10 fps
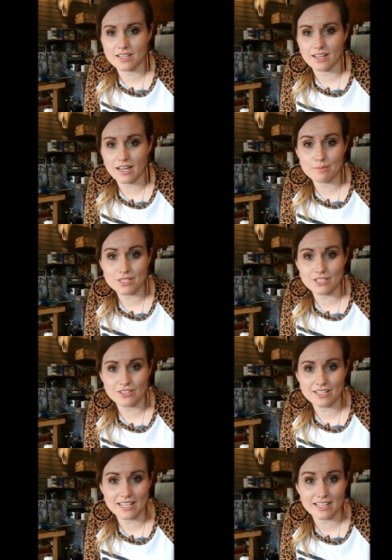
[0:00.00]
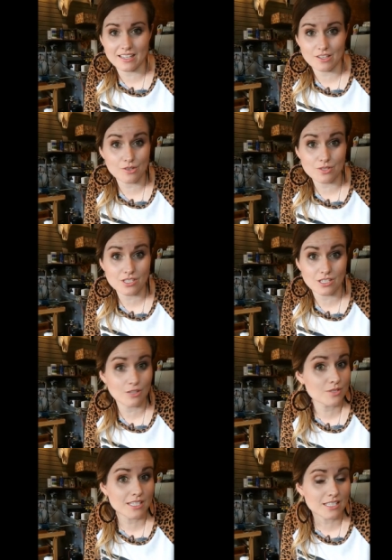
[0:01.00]
I'm still getting used to
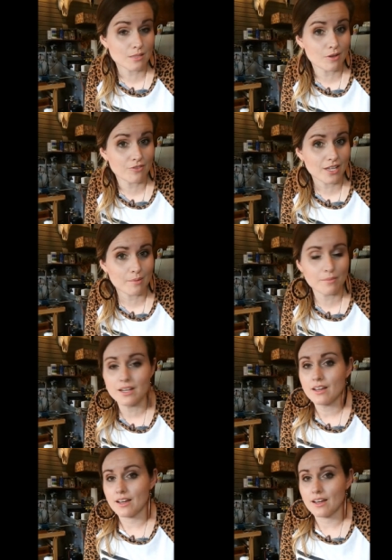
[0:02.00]
using some of them.